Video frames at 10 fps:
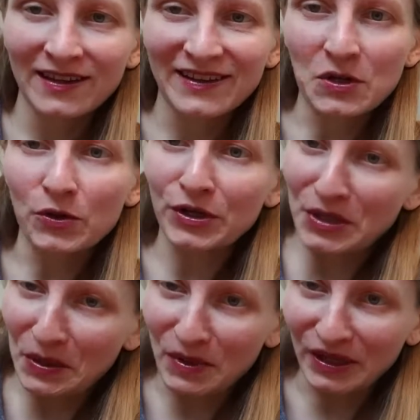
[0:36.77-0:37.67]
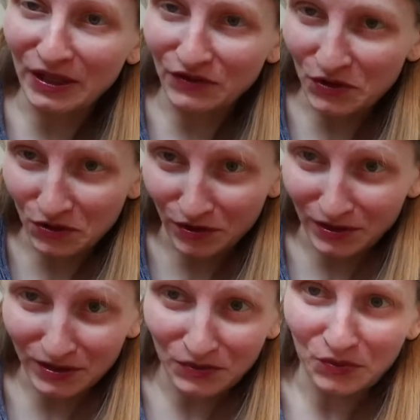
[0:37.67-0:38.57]
You know you're a diabetic if you do
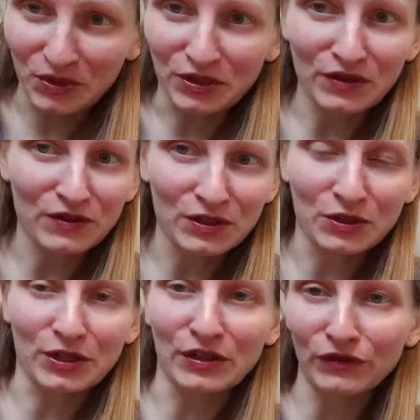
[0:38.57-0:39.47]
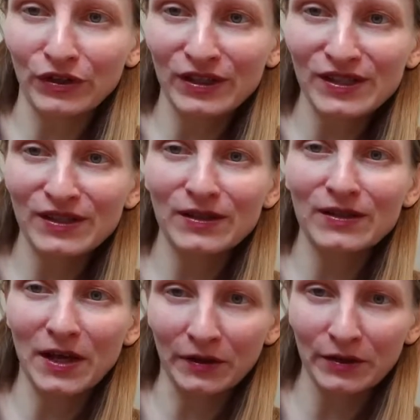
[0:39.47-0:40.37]
this when you're giving your infant
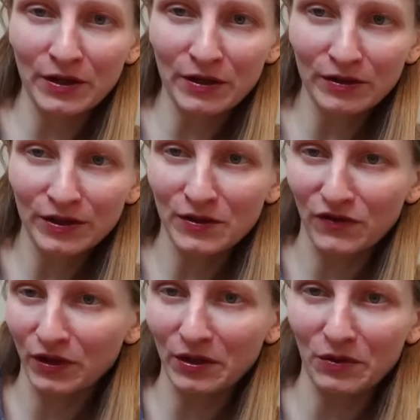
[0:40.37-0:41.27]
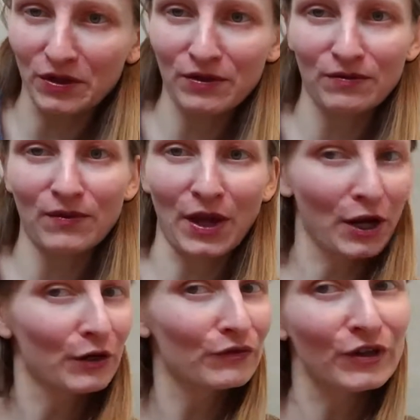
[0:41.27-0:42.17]
Tylenol. You fill it with
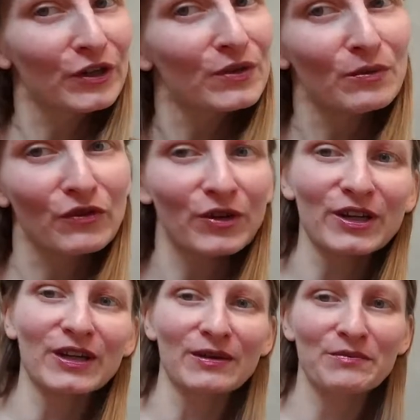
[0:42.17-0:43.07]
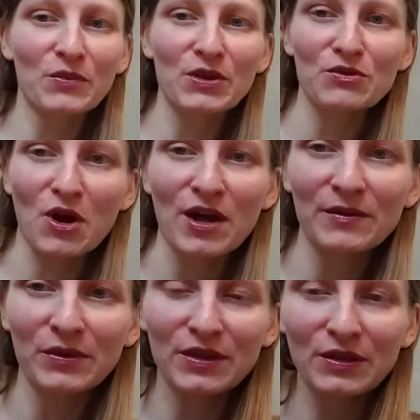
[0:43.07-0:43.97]
air first before you withdraw it
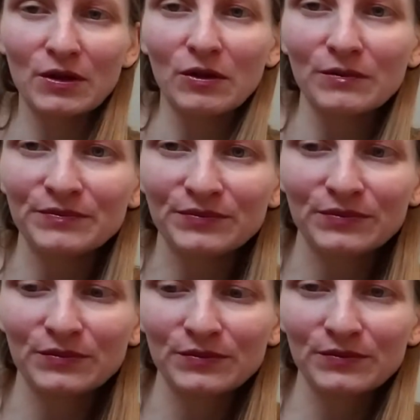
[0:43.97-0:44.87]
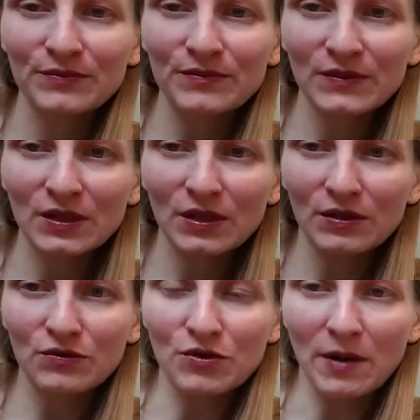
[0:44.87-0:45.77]
with the little
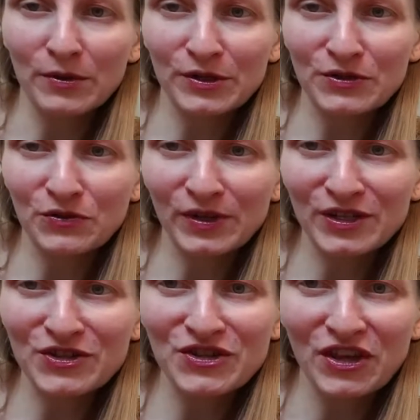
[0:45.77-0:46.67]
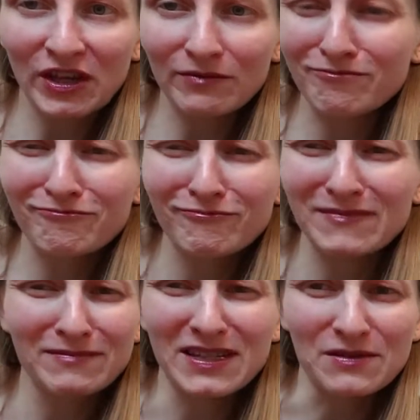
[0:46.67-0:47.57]
dropper syringe thing.
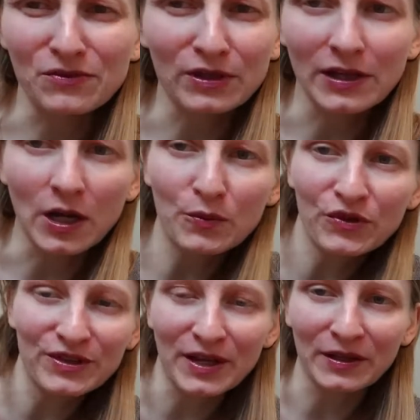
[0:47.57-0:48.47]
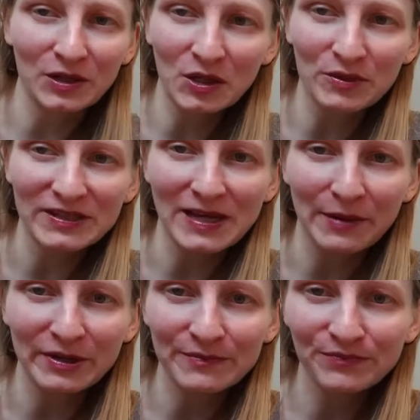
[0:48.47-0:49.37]
Doesn't really help with Tylenol, but it's
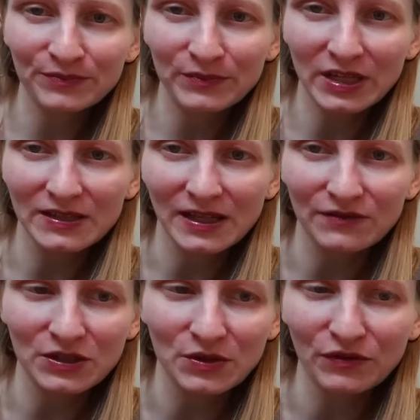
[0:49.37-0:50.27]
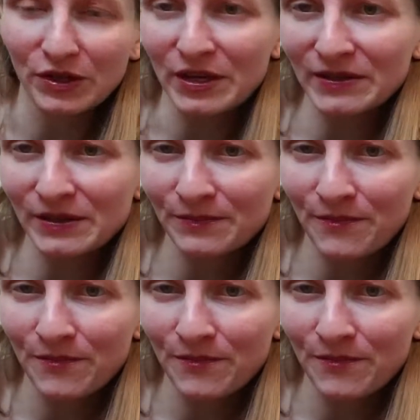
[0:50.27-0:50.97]
habit because I have to do it for this.